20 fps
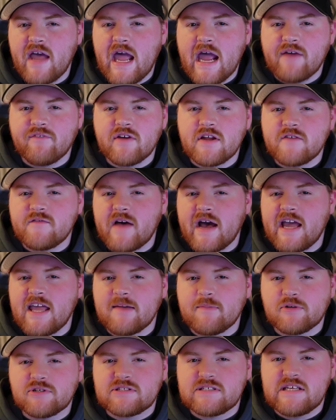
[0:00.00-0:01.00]
every
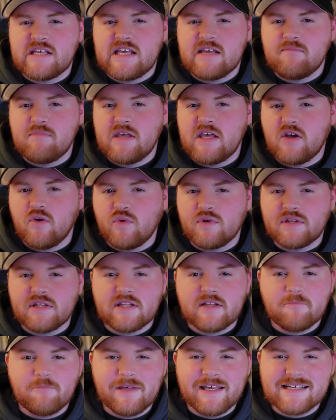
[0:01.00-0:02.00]
valuable team being within
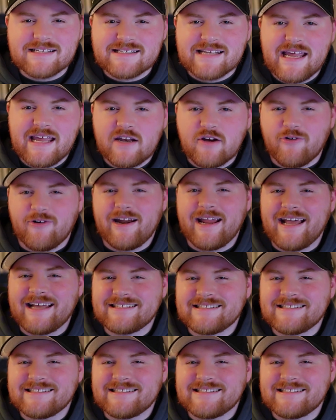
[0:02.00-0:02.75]
the Big Ten or